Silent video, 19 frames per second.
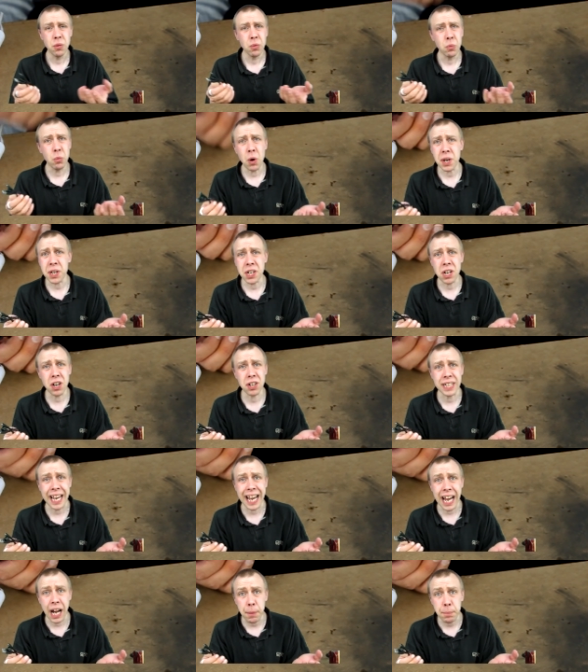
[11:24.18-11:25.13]
Why
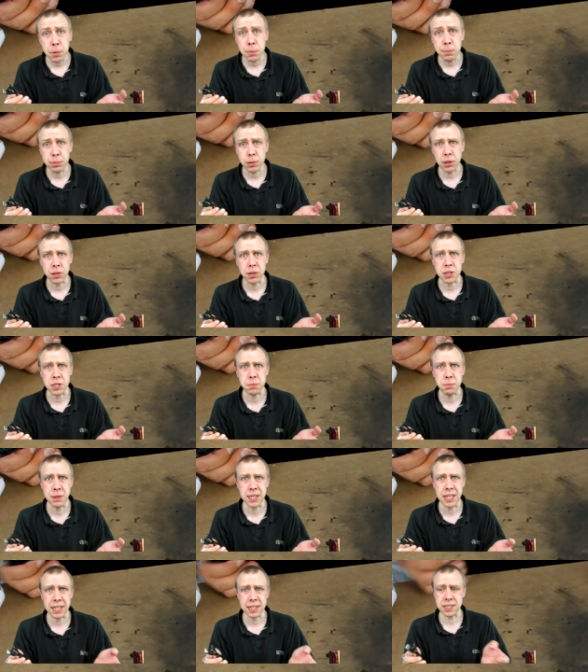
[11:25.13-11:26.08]
can't Apple products
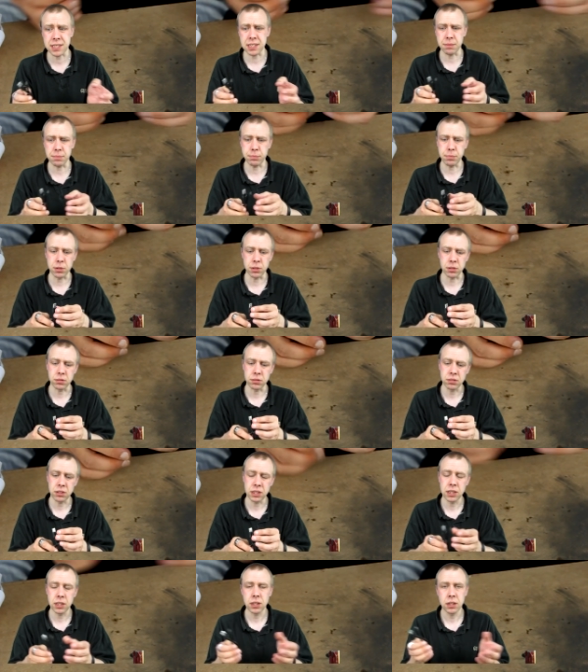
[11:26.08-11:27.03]
be that simple?
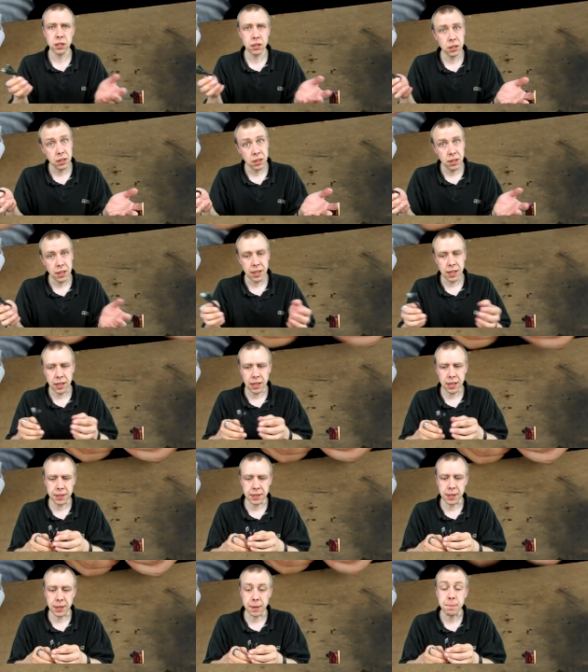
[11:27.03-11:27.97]

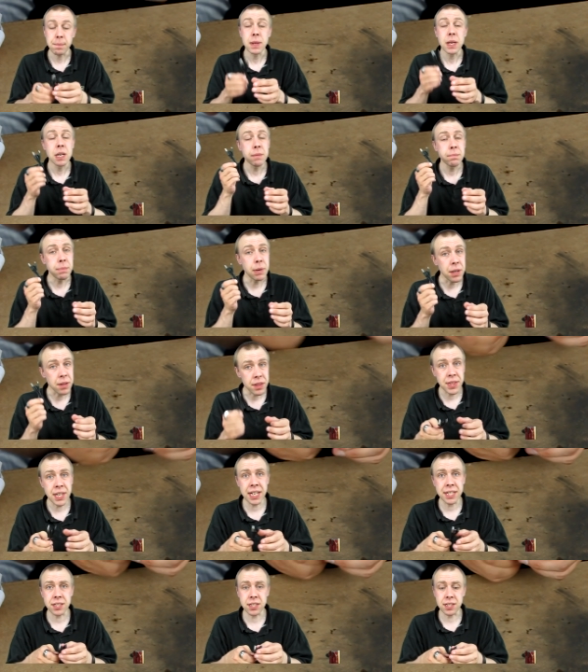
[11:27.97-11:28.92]
I don't know, but
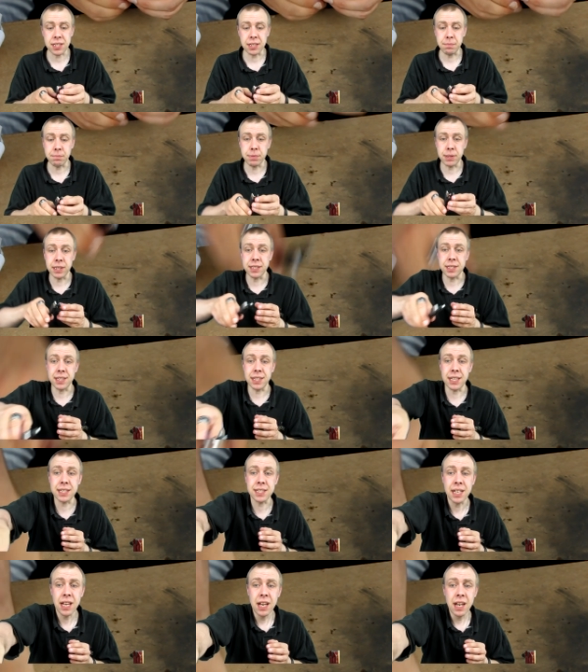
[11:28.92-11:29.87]
that's as simple as it
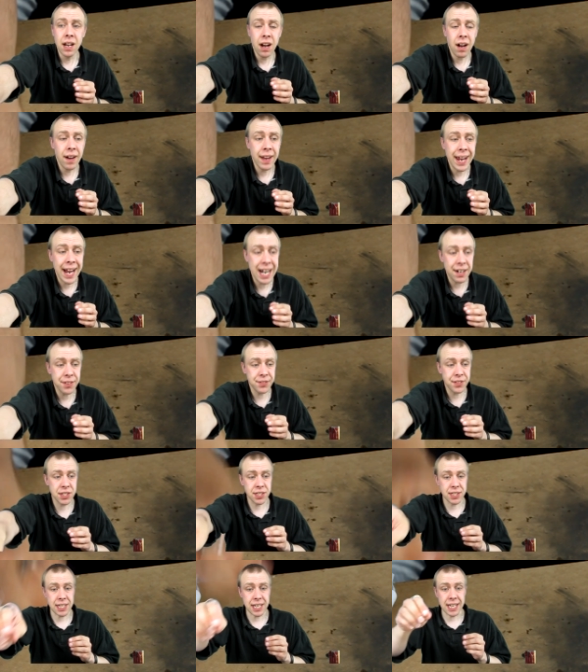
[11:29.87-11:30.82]
is. I have
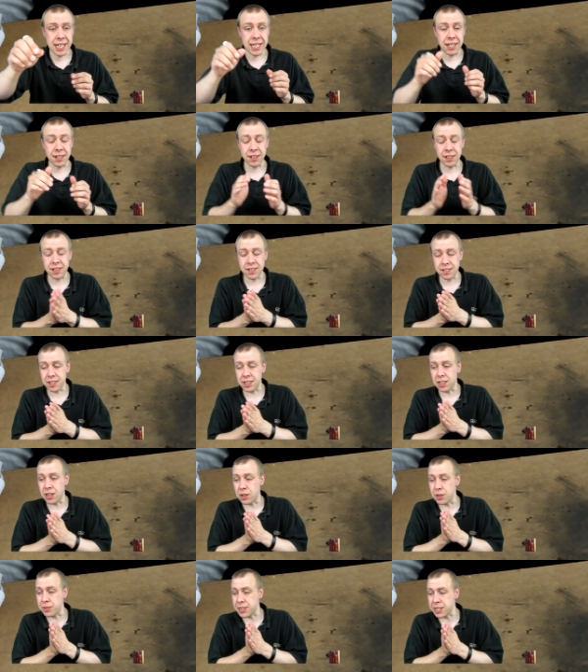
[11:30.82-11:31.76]
to say, you
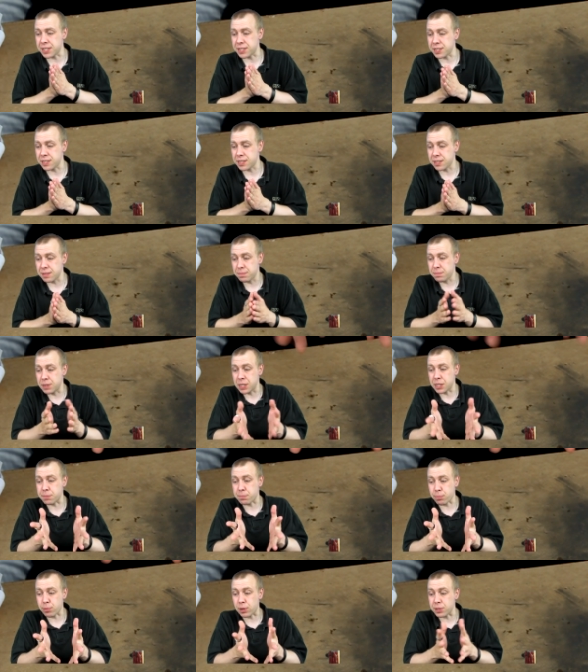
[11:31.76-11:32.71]
know, this
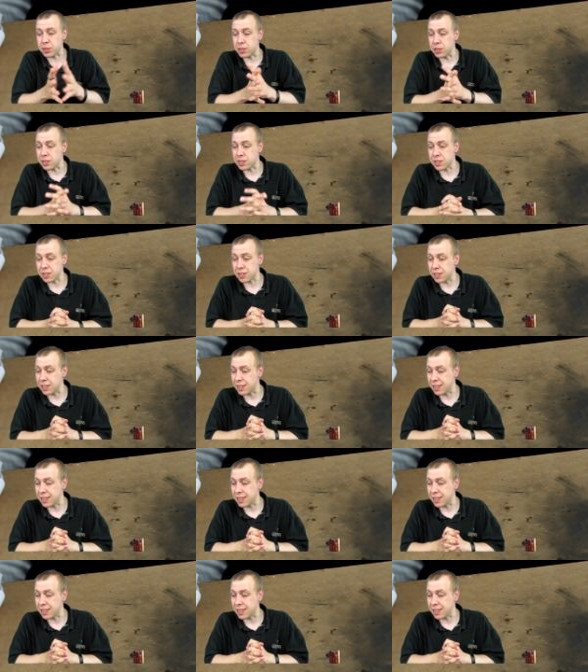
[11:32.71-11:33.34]
product,